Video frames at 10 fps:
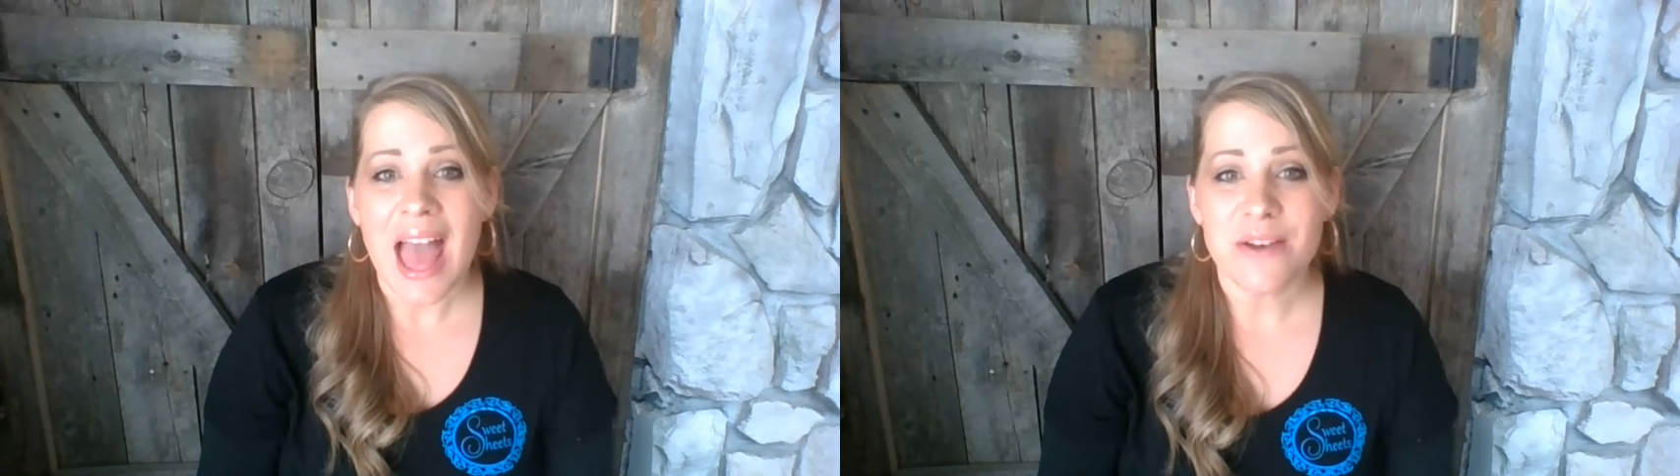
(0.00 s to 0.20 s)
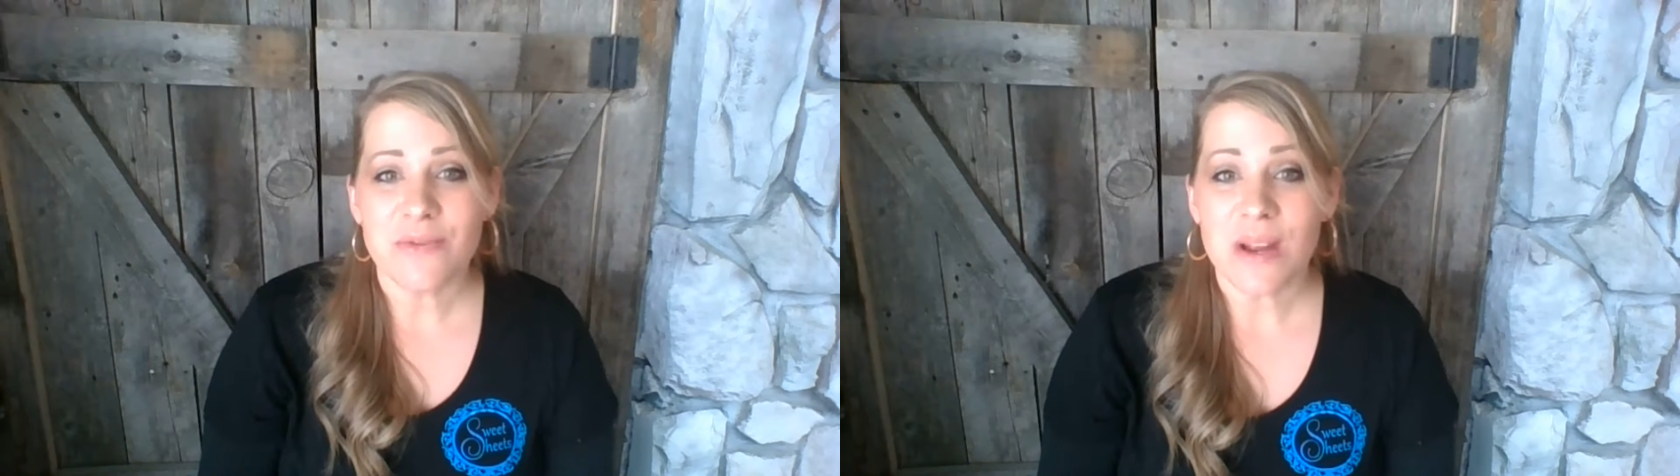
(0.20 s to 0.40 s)

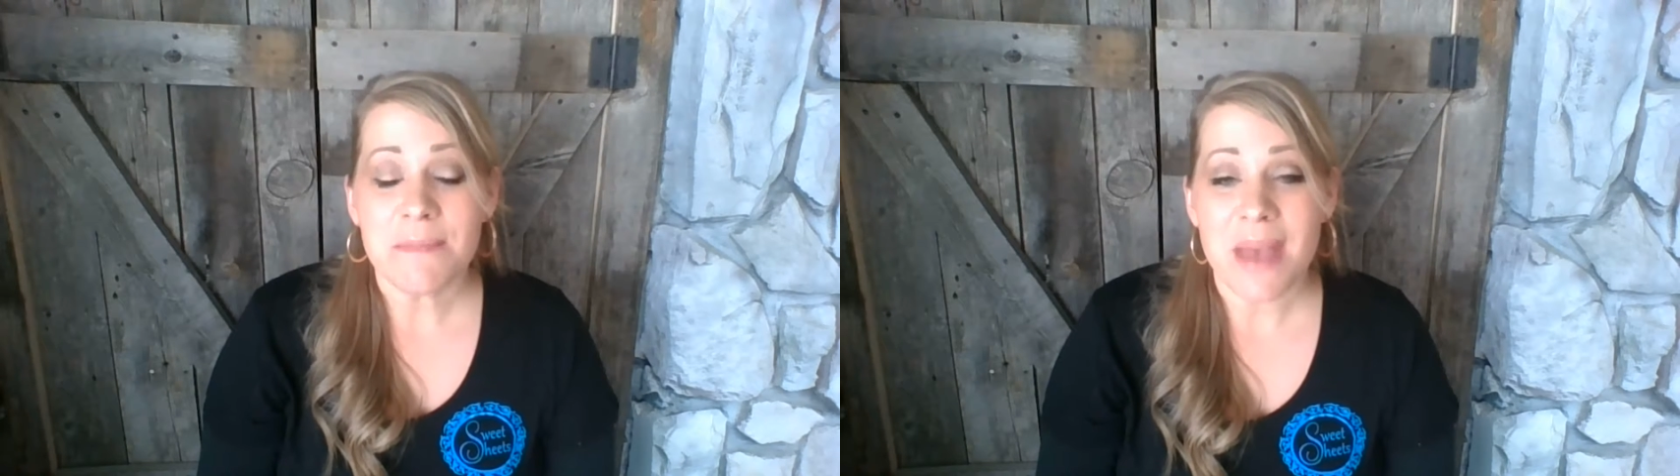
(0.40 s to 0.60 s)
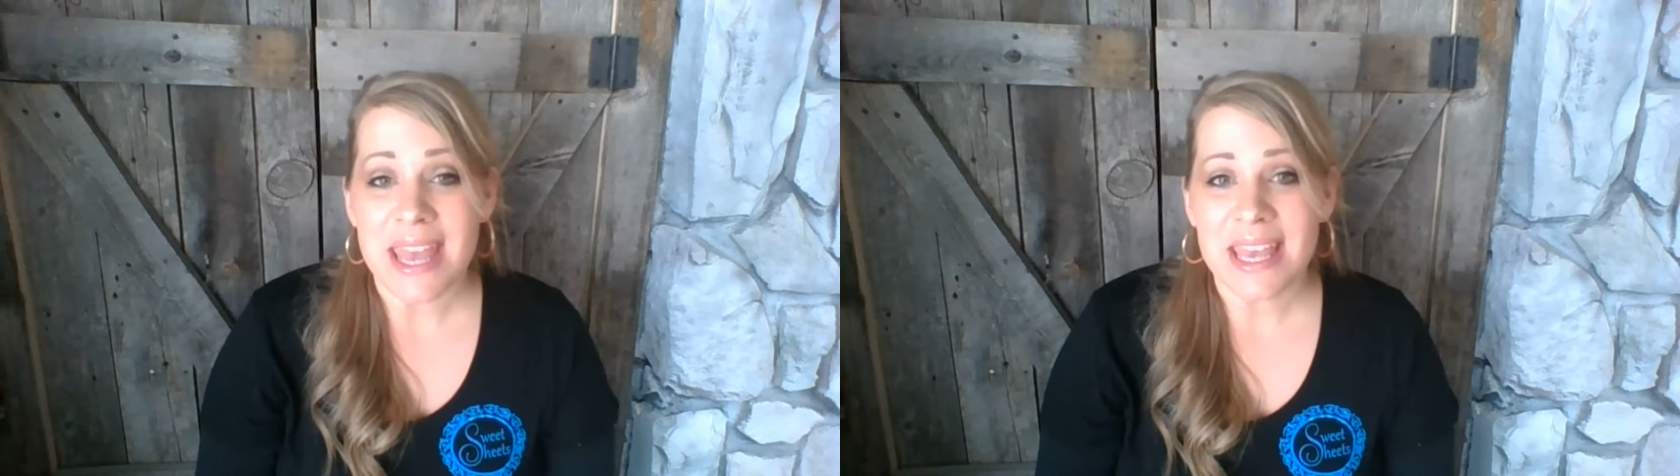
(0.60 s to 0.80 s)
and
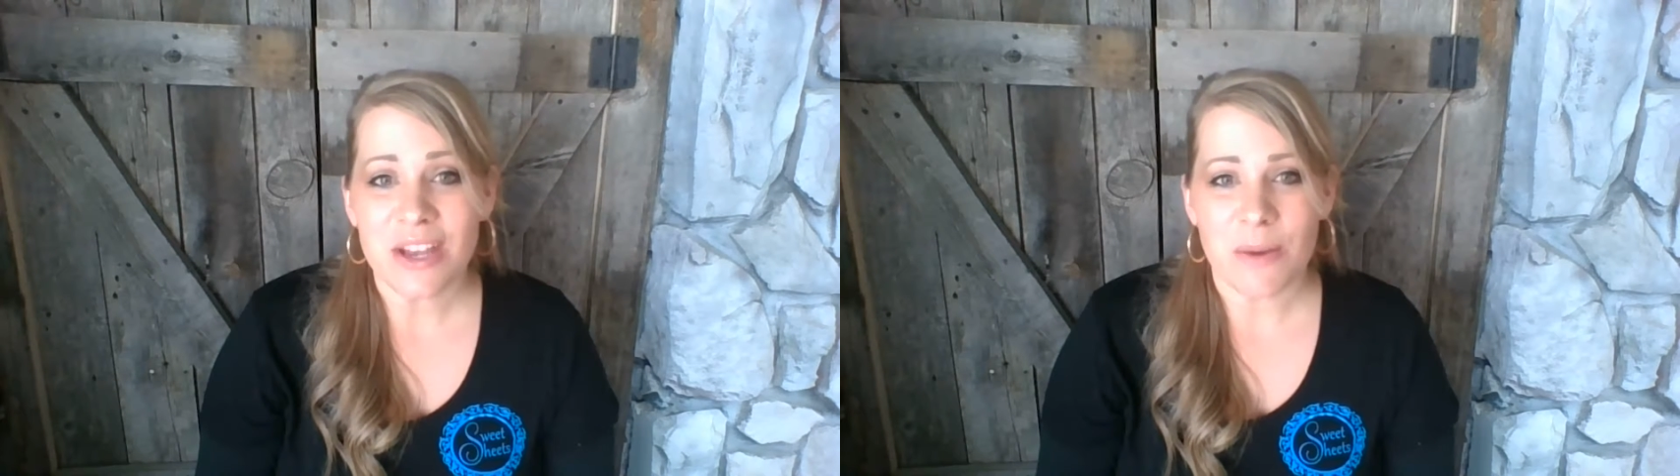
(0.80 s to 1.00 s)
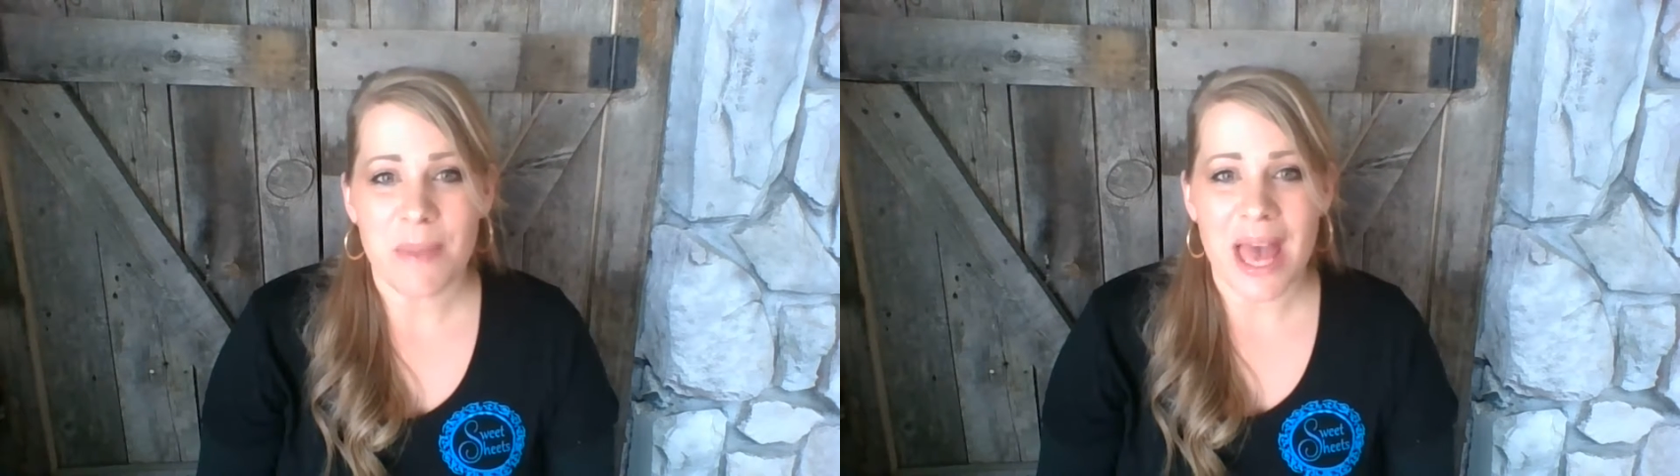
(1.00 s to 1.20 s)

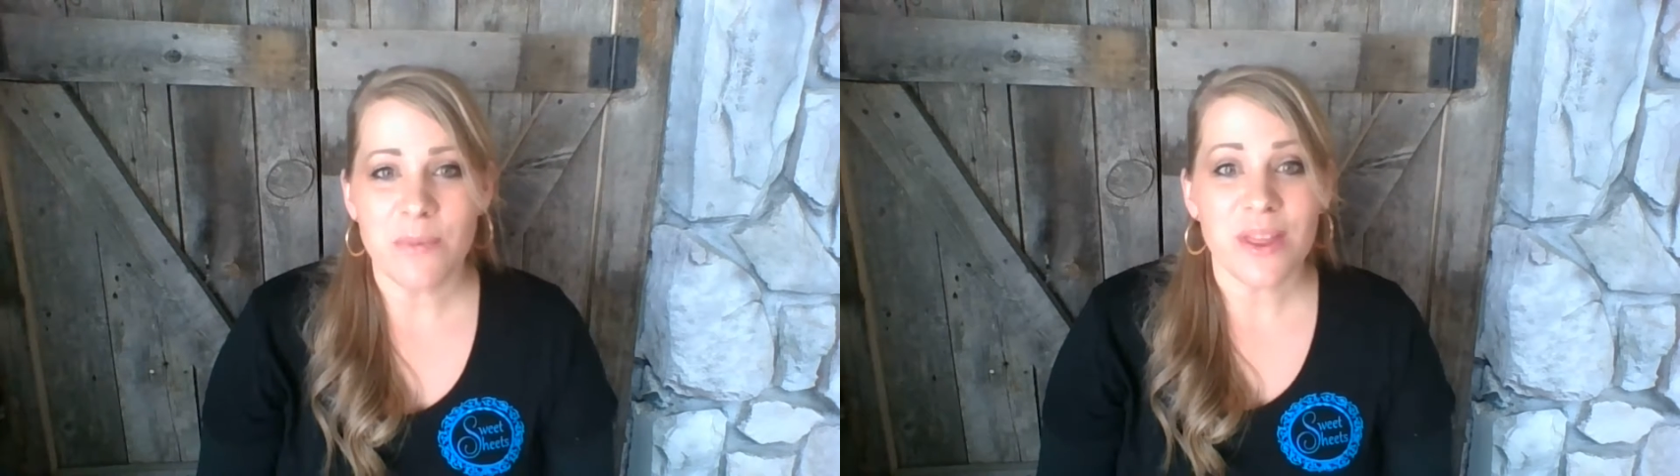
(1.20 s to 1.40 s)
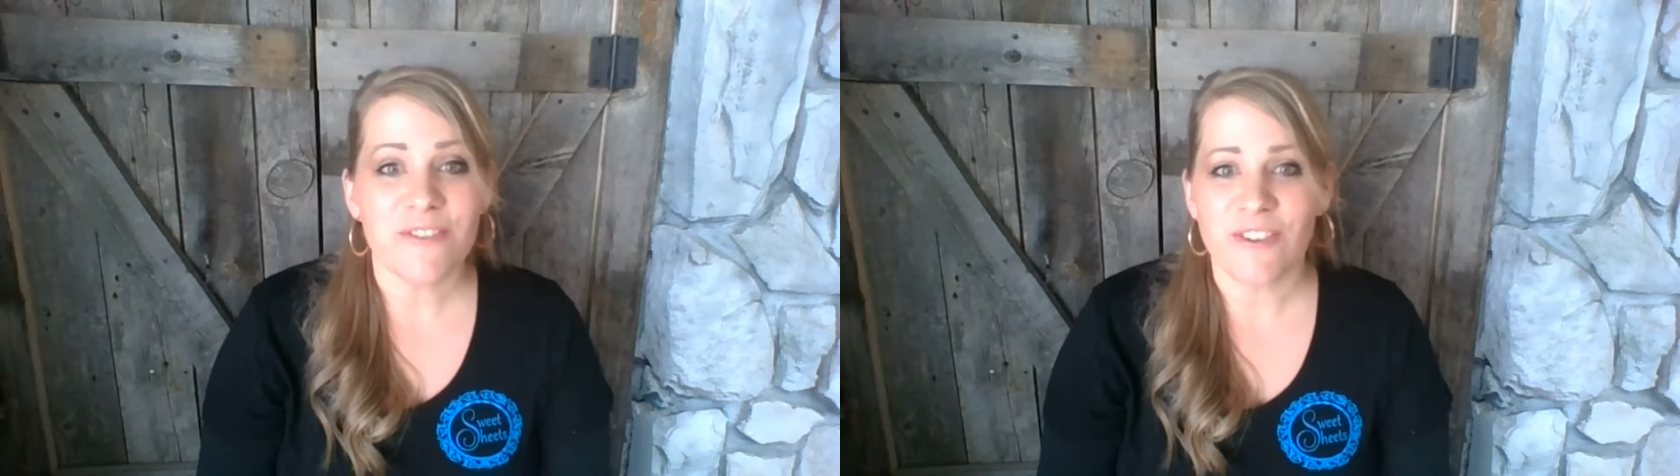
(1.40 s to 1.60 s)
remaking your
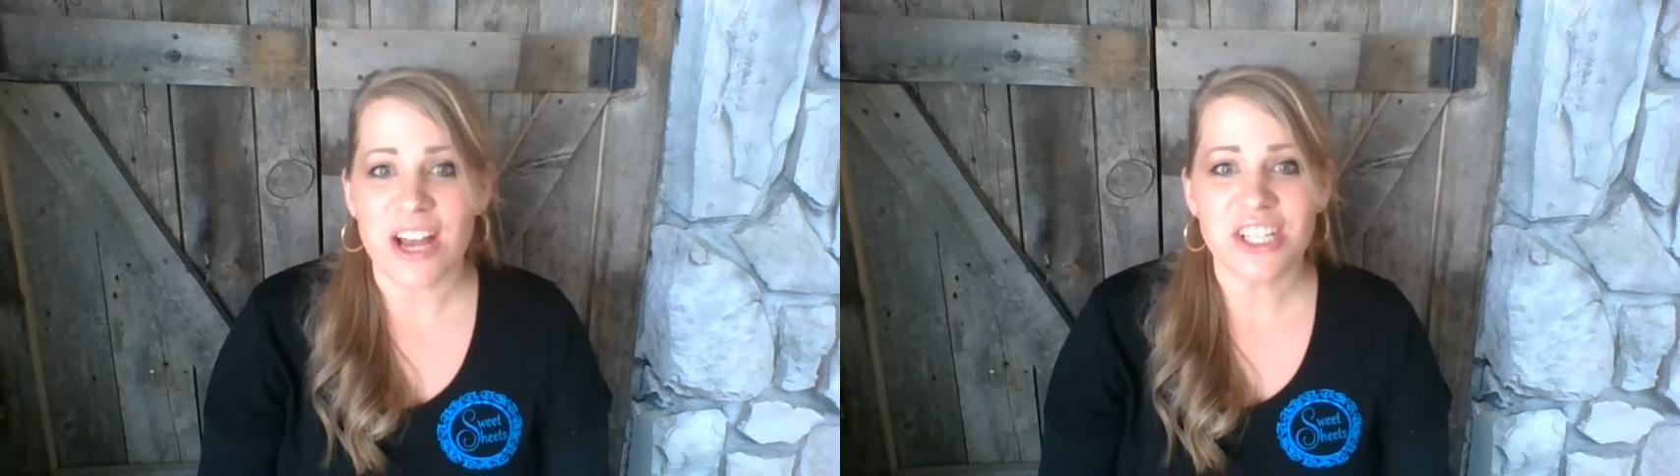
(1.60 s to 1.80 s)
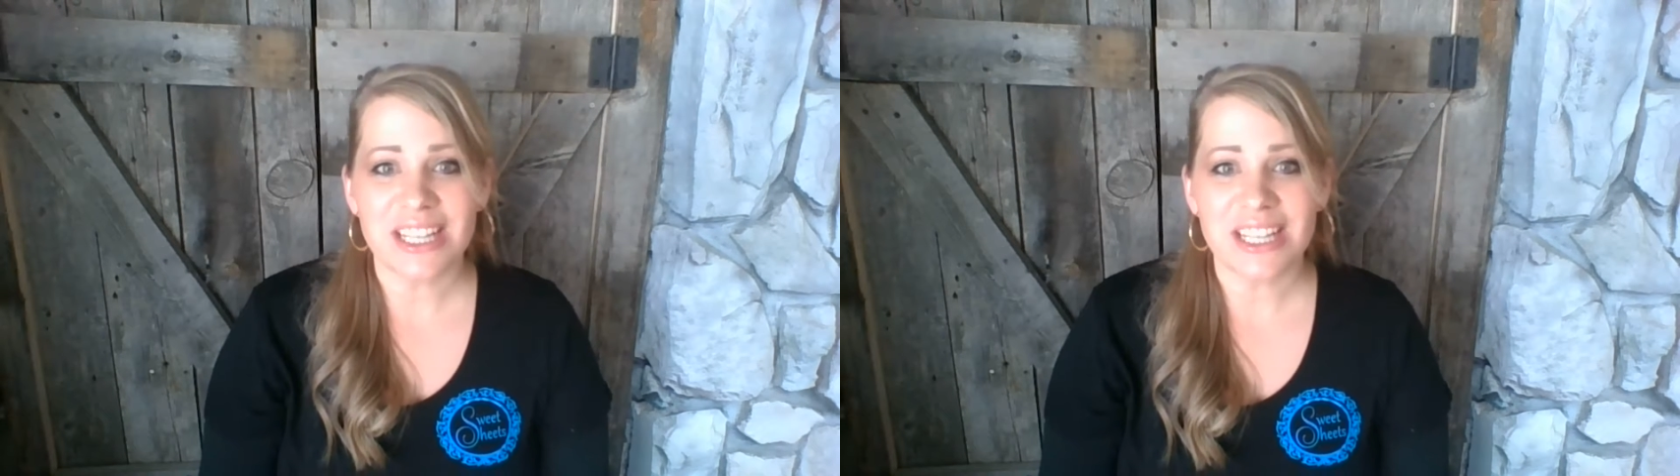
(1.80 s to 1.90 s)
bed with fresh,